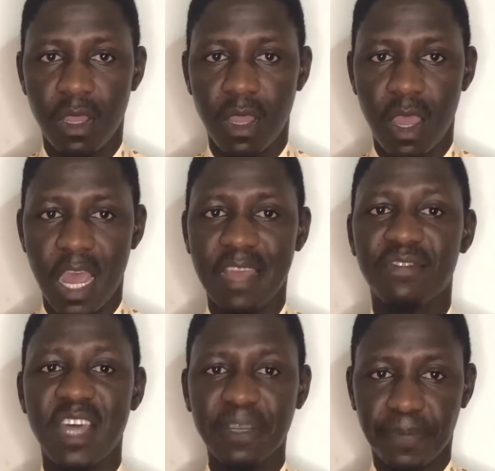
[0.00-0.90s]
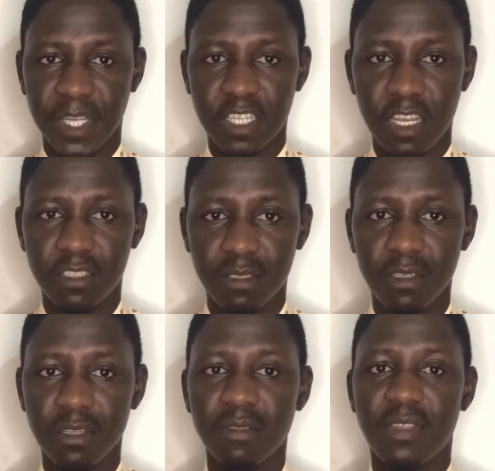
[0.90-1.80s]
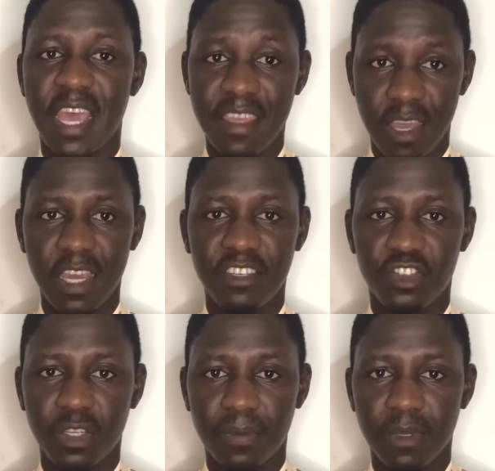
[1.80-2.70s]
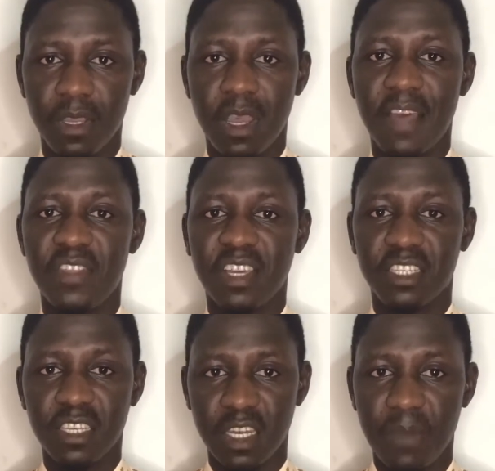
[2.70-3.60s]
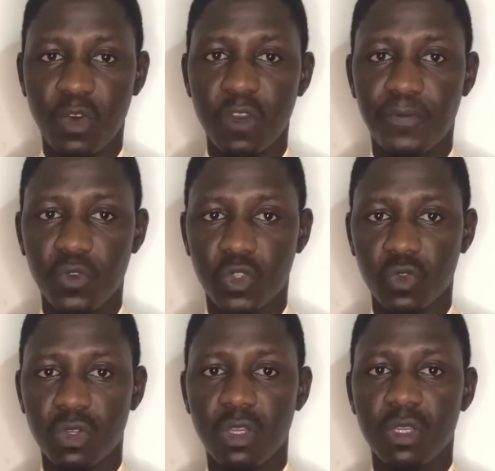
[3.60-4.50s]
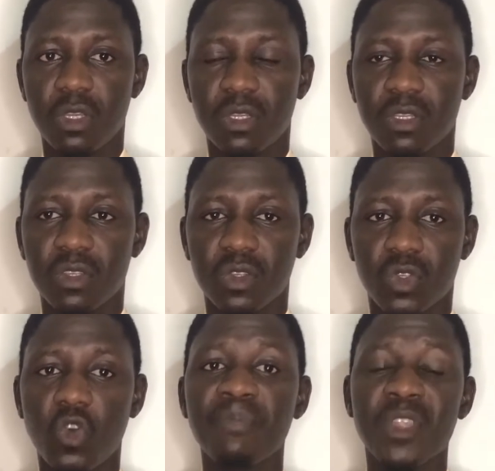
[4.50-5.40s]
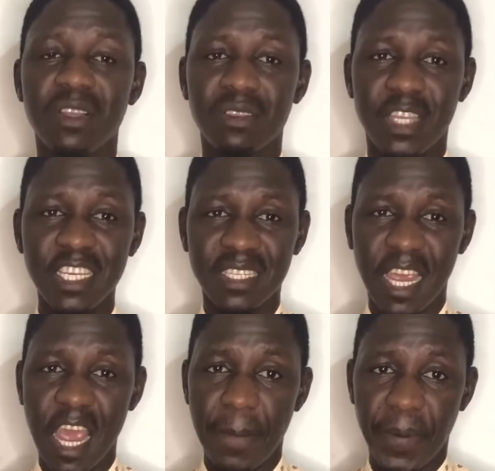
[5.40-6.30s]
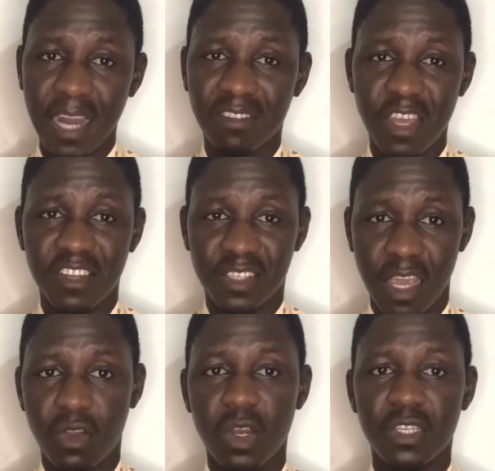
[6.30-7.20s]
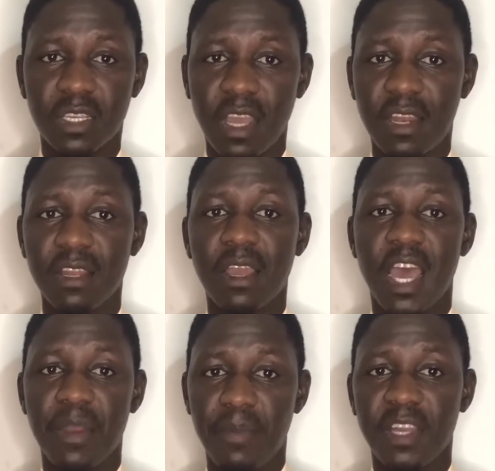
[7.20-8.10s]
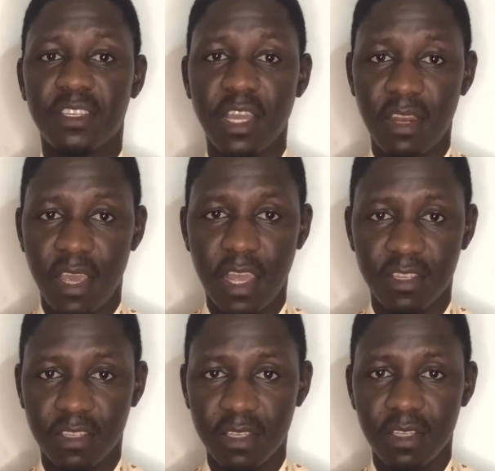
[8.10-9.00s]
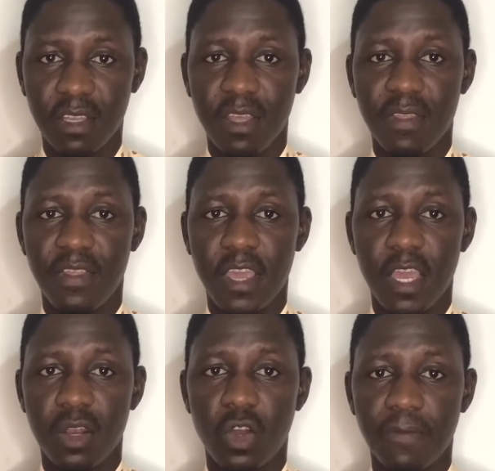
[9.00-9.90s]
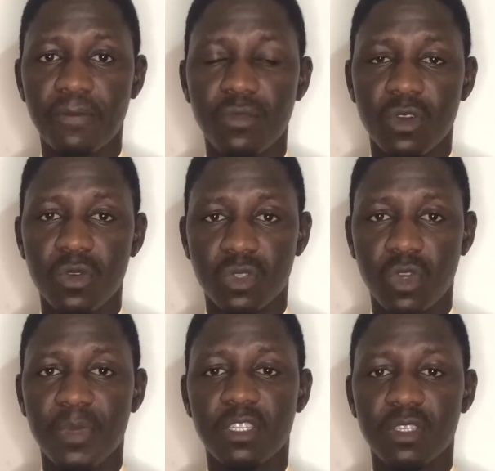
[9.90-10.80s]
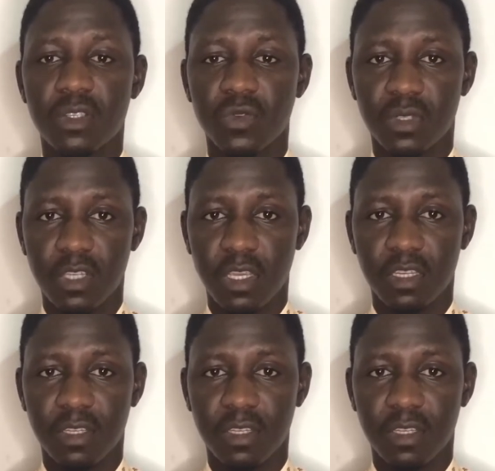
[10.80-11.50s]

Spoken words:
And that present, they are in hardship. And they are thinking about future. So this affects their psychological and mental health. They end up with committing suicide.